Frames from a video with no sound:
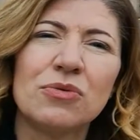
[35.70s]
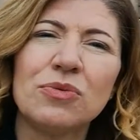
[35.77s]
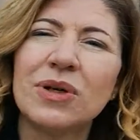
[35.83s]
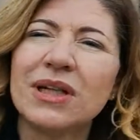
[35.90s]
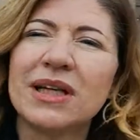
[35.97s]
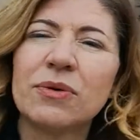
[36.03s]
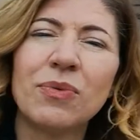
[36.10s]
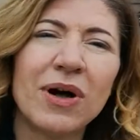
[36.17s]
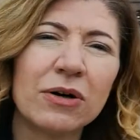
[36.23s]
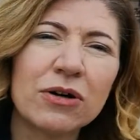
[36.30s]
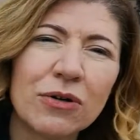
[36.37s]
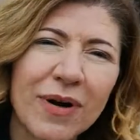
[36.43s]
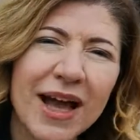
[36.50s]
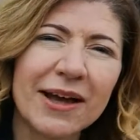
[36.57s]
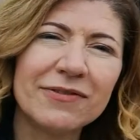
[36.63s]
really well
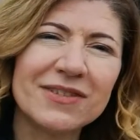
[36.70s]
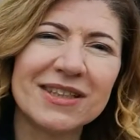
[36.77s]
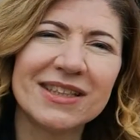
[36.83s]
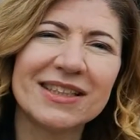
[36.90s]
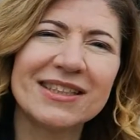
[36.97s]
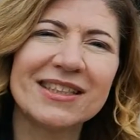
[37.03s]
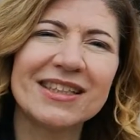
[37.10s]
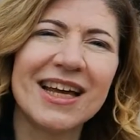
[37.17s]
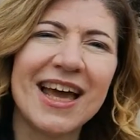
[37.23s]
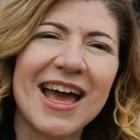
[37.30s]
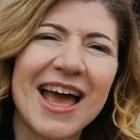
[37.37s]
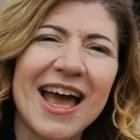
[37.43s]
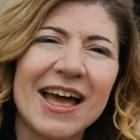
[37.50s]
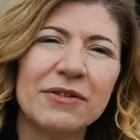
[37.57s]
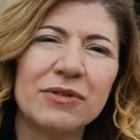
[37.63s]
crafted
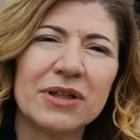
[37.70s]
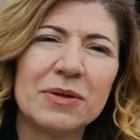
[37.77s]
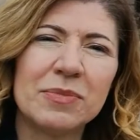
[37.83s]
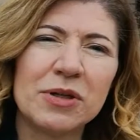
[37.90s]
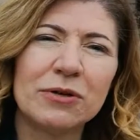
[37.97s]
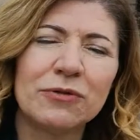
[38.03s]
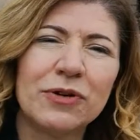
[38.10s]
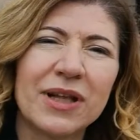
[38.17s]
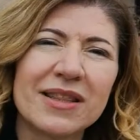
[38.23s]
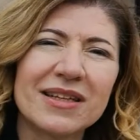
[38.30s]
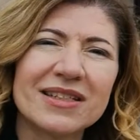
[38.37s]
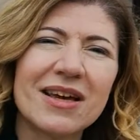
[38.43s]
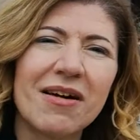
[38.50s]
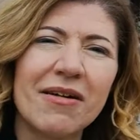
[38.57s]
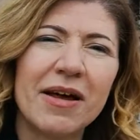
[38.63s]
and really beautiful at the
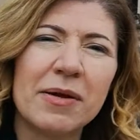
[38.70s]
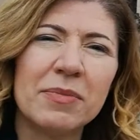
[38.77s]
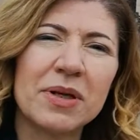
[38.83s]
time,